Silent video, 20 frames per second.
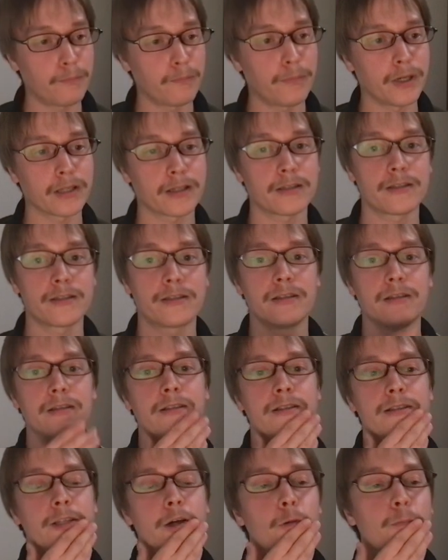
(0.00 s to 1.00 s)
But
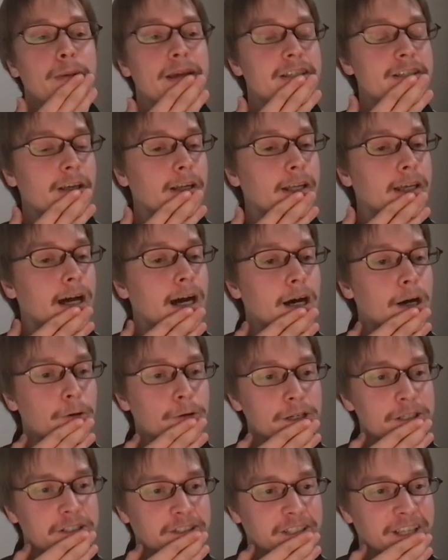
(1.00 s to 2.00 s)
so basically, how
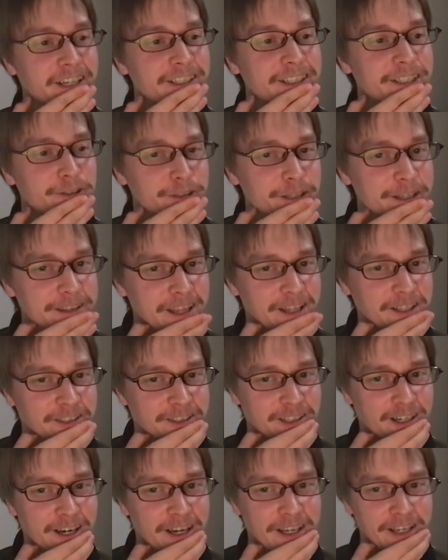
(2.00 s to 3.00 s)
does territory then
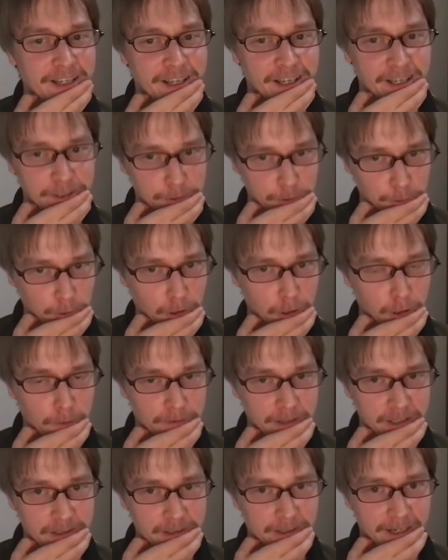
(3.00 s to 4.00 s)
tie into all of
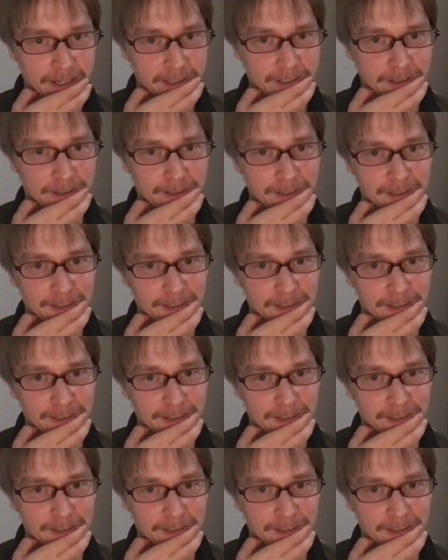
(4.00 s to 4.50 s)
this, right?